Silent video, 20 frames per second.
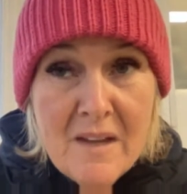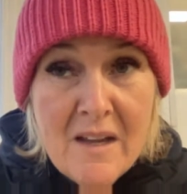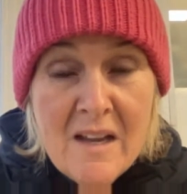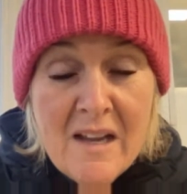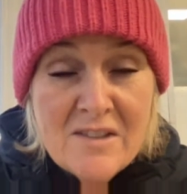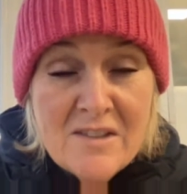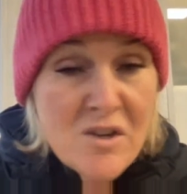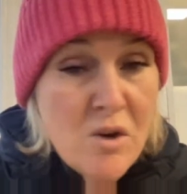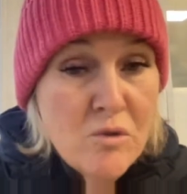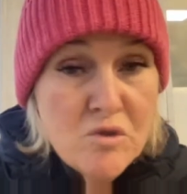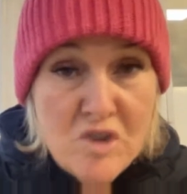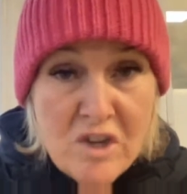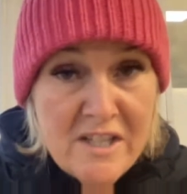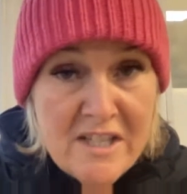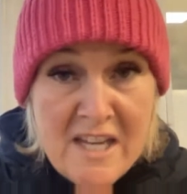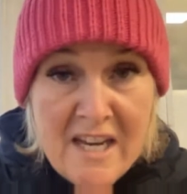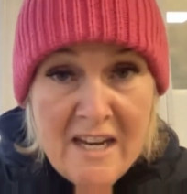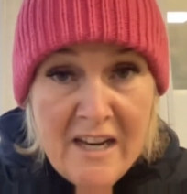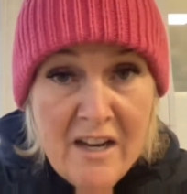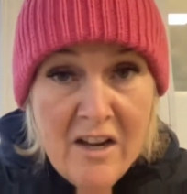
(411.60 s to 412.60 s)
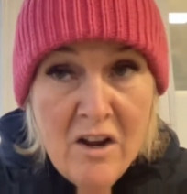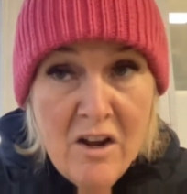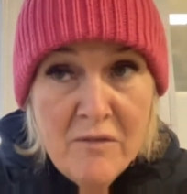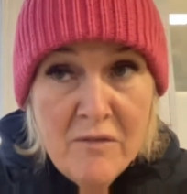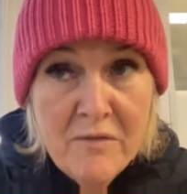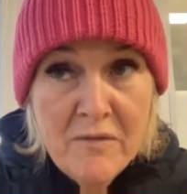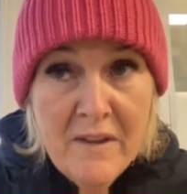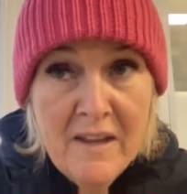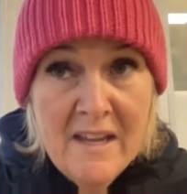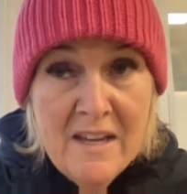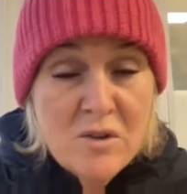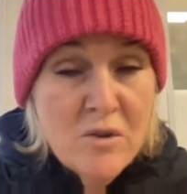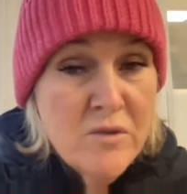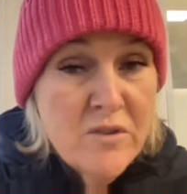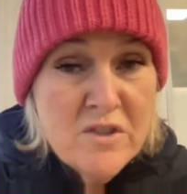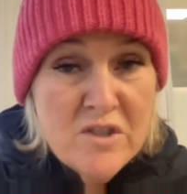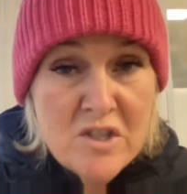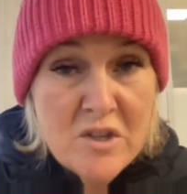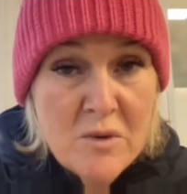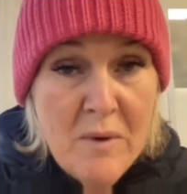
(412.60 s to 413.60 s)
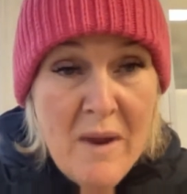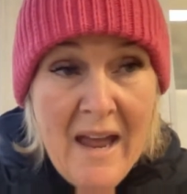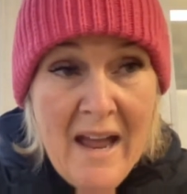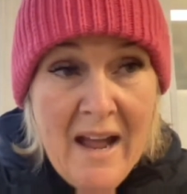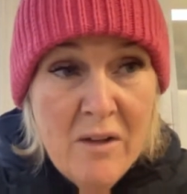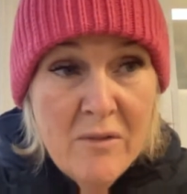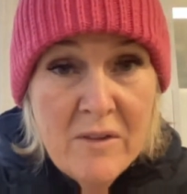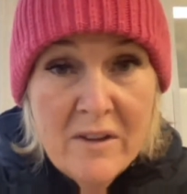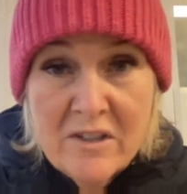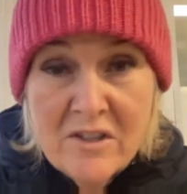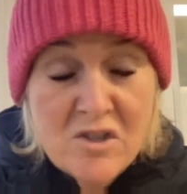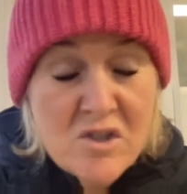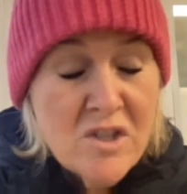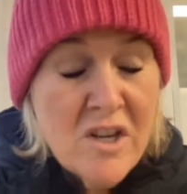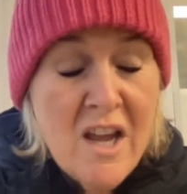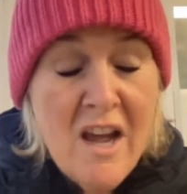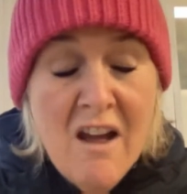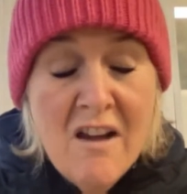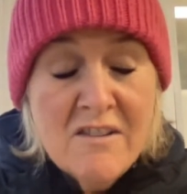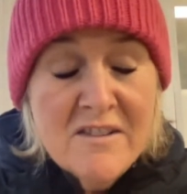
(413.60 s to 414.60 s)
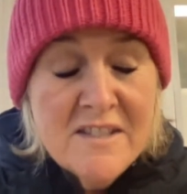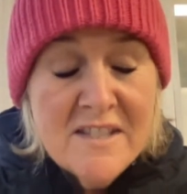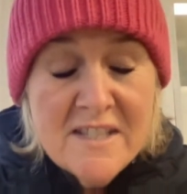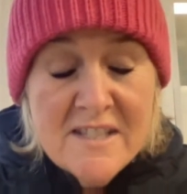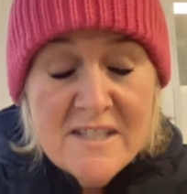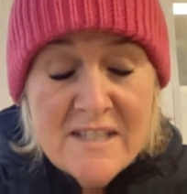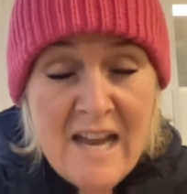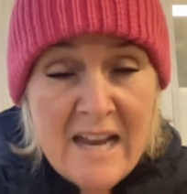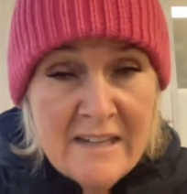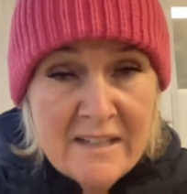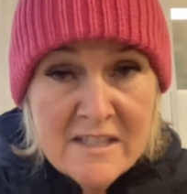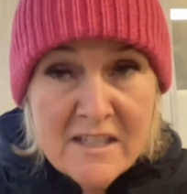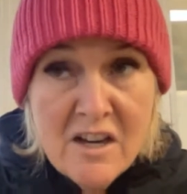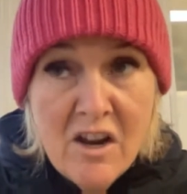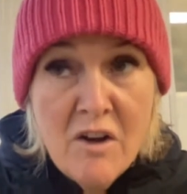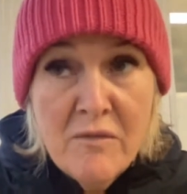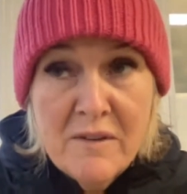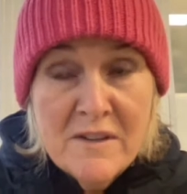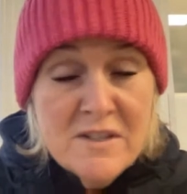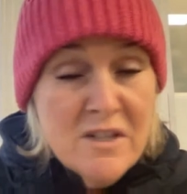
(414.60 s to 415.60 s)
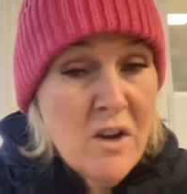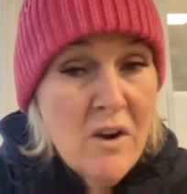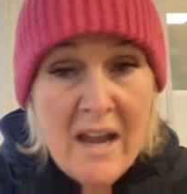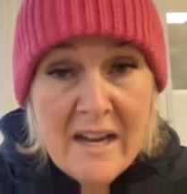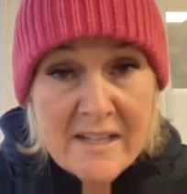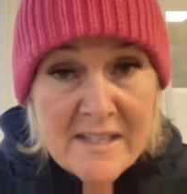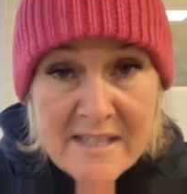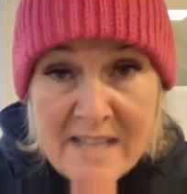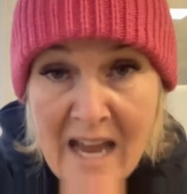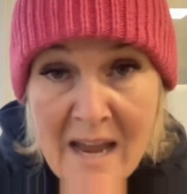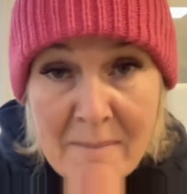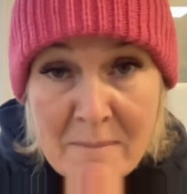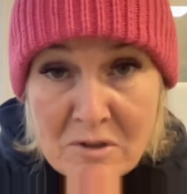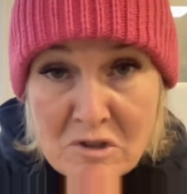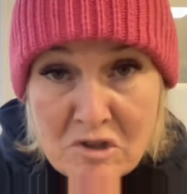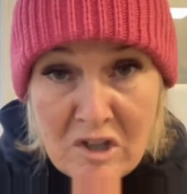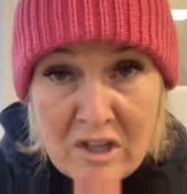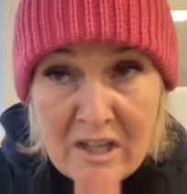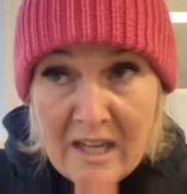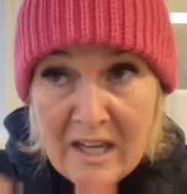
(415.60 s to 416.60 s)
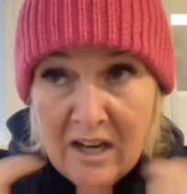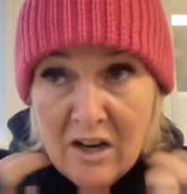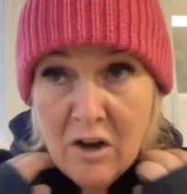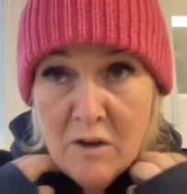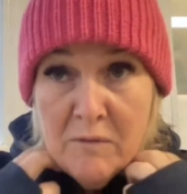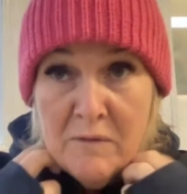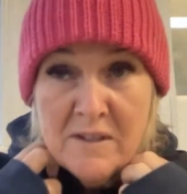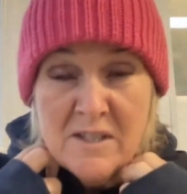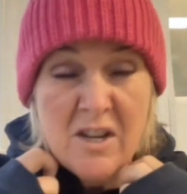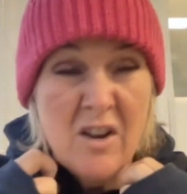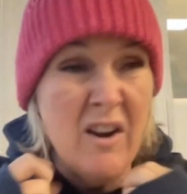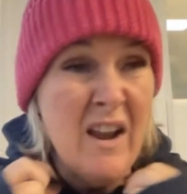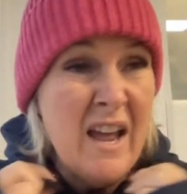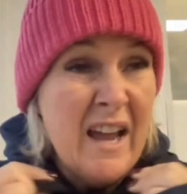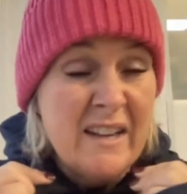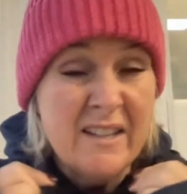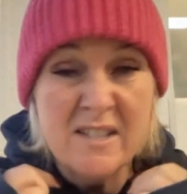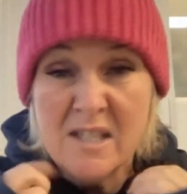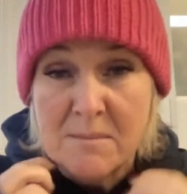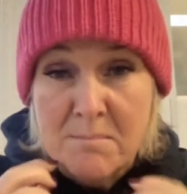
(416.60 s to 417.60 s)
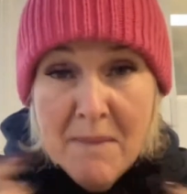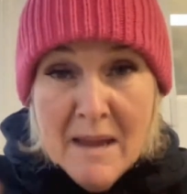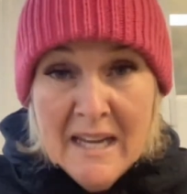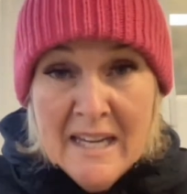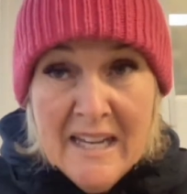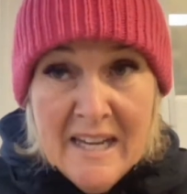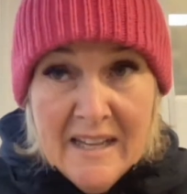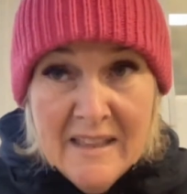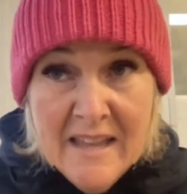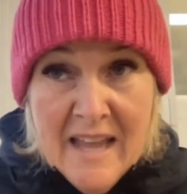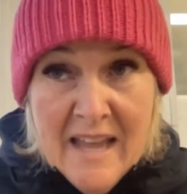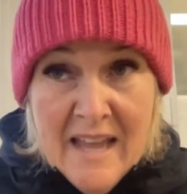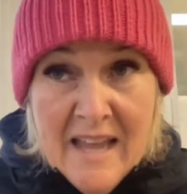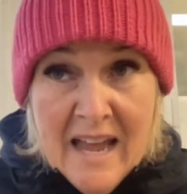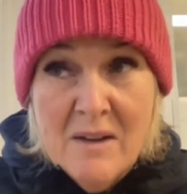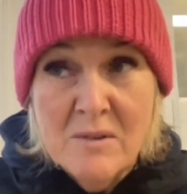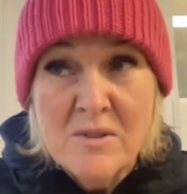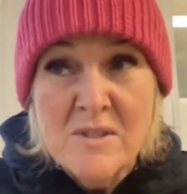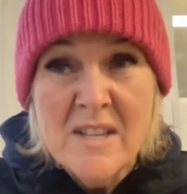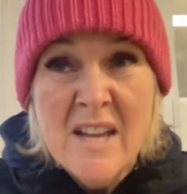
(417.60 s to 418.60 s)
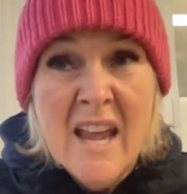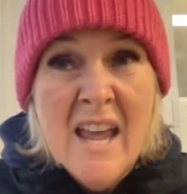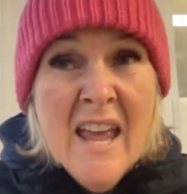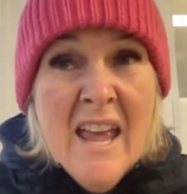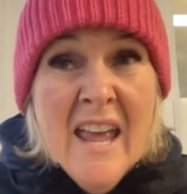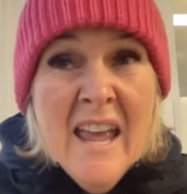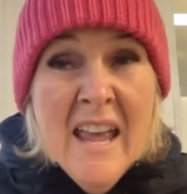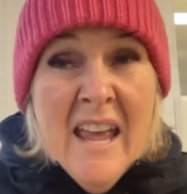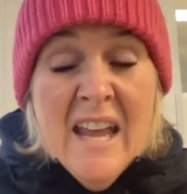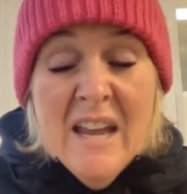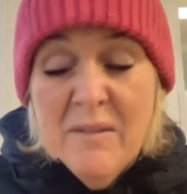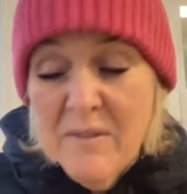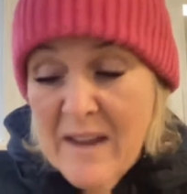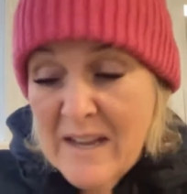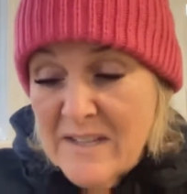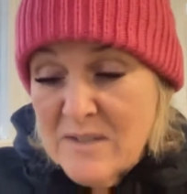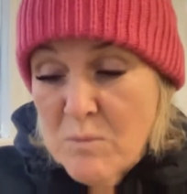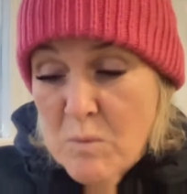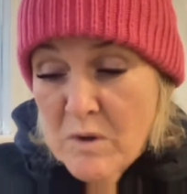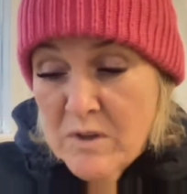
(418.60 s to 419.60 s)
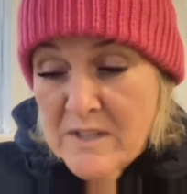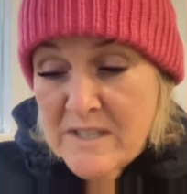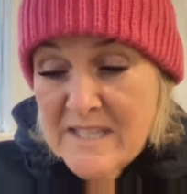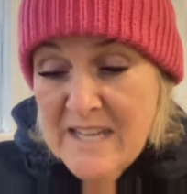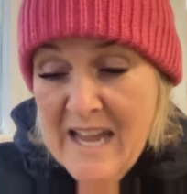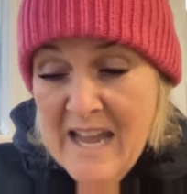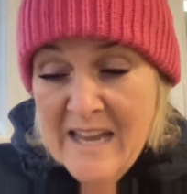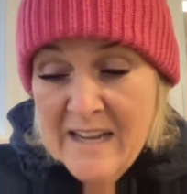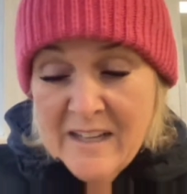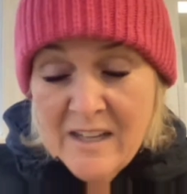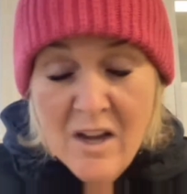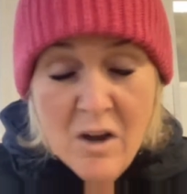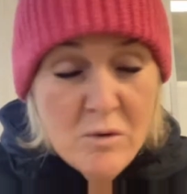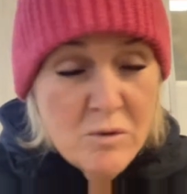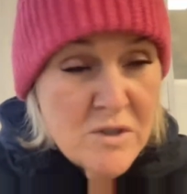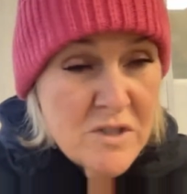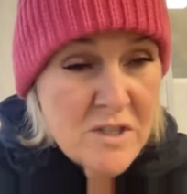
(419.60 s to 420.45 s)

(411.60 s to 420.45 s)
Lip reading: don't drink tea and coffee. Nothing to do with health. I just can't stand coffee. I don't like Simon drinking coffee. I don't like smelling it in the house. If he has one a day and I go